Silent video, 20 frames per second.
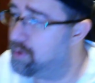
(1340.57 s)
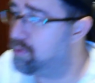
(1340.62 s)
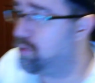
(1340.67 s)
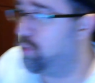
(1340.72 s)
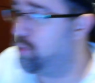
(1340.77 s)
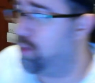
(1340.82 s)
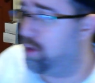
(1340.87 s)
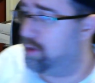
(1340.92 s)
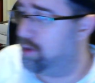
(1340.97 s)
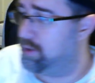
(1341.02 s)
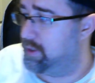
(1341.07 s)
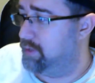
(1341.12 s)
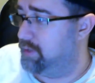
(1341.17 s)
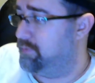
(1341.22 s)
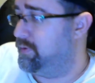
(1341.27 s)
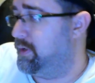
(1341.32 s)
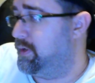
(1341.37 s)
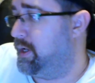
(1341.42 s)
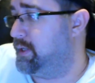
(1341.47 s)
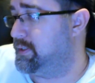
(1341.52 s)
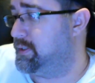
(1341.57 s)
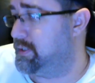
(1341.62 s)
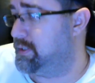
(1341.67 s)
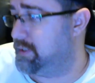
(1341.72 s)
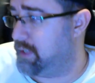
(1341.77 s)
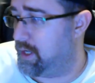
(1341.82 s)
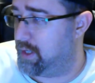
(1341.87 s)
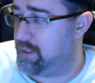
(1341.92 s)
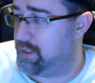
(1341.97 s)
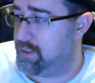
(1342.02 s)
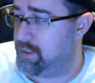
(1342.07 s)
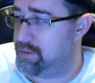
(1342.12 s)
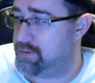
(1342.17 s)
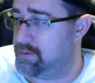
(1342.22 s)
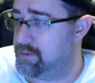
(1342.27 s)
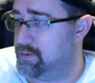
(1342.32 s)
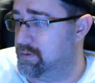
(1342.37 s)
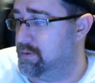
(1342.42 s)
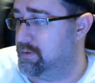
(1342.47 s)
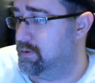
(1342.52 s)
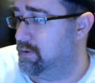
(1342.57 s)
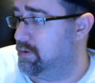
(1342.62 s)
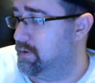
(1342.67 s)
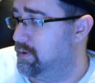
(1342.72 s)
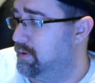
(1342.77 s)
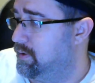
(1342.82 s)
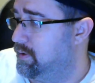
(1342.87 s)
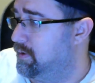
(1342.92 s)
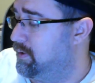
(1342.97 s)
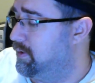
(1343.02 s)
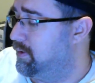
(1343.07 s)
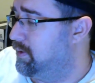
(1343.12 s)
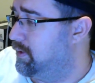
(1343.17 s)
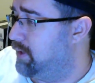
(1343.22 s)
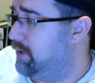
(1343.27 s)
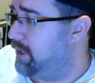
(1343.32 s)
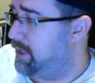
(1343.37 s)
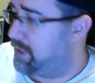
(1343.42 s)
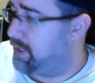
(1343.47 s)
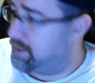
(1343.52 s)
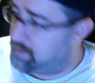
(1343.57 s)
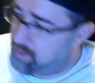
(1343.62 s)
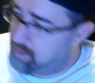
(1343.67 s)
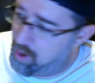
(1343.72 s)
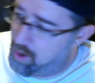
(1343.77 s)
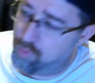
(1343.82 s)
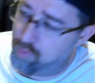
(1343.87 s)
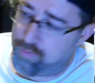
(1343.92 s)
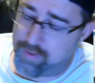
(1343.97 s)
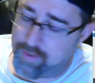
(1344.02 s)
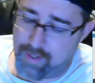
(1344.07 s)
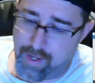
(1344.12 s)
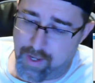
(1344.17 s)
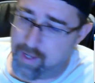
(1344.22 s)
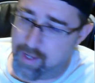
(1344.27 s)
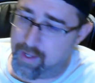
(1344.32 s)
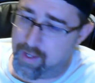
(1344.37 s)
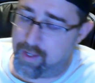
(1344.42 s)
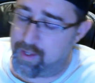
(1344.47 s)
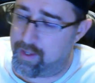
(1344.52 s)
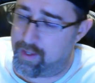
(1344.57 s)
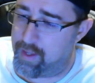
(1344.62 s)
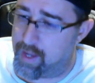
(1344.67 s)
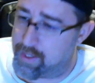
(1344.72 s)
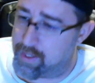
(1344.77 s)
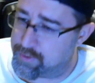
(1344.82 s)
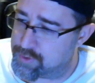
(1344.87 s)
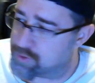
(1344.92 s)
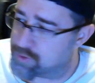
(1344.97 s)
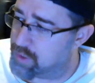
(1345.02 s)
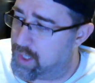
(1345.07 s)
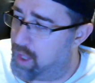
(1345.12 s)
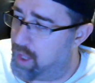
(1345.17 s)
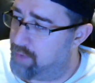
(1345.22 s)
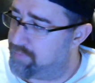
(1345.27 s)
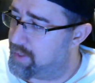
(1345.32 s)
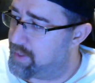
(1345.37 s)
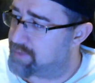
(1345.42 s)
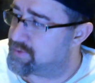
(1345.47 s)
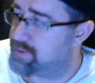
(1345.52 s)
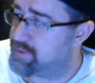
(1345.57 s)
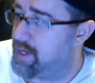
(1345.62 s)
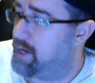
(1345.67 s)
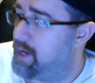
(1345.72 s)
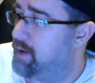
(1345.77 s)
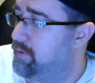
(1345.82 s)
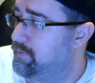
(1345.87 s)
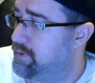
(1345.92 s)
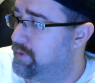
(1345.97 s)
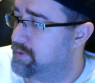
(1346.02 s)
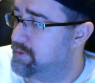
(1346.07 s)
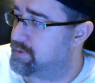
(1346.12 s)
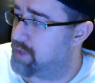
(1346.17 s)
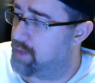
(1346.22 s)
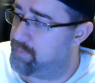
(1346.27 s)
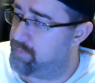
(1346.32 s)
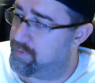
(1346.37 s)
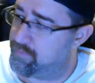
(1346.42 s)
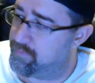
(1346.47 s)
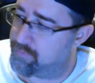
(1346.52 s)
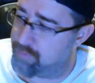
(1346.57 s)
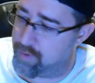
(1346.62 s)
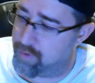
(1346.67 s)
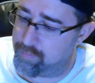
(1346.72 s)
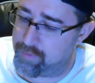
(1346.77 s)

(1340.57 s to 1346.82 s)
quality of the 1990s, and I know that I just love that sound that's coming from the